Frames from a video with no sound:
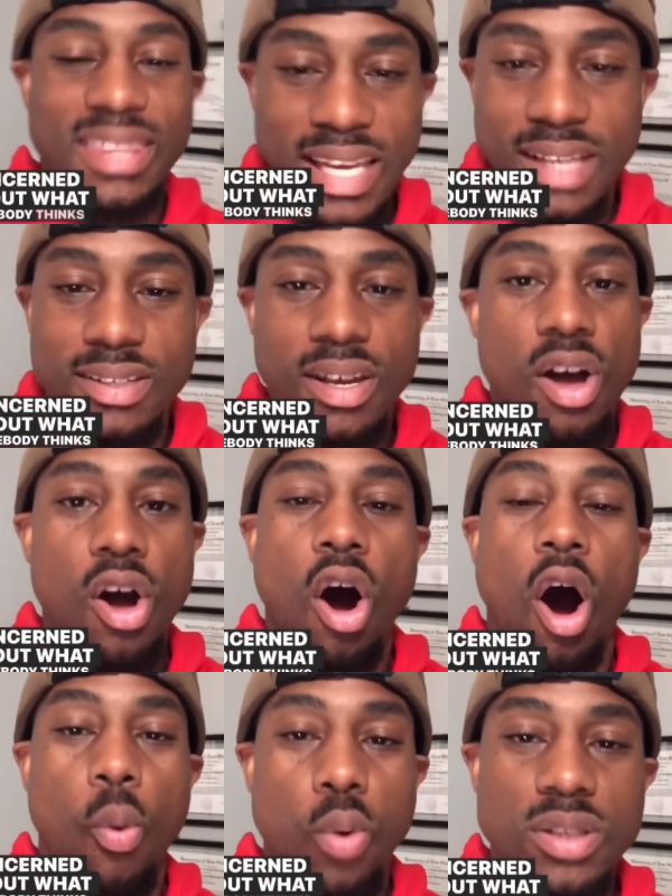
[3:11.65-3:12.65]
thinks
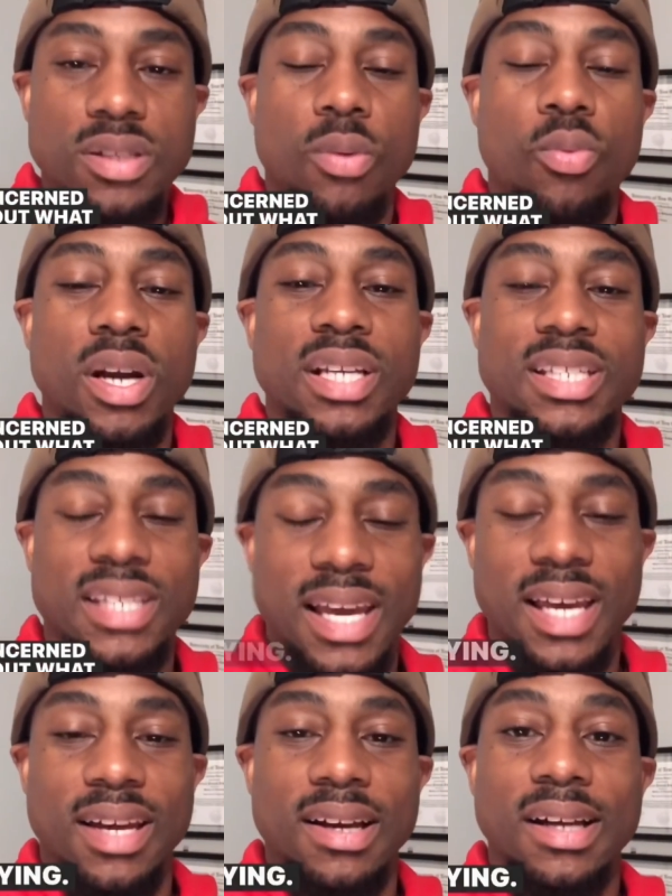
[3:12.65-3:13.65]
or what someone is saying.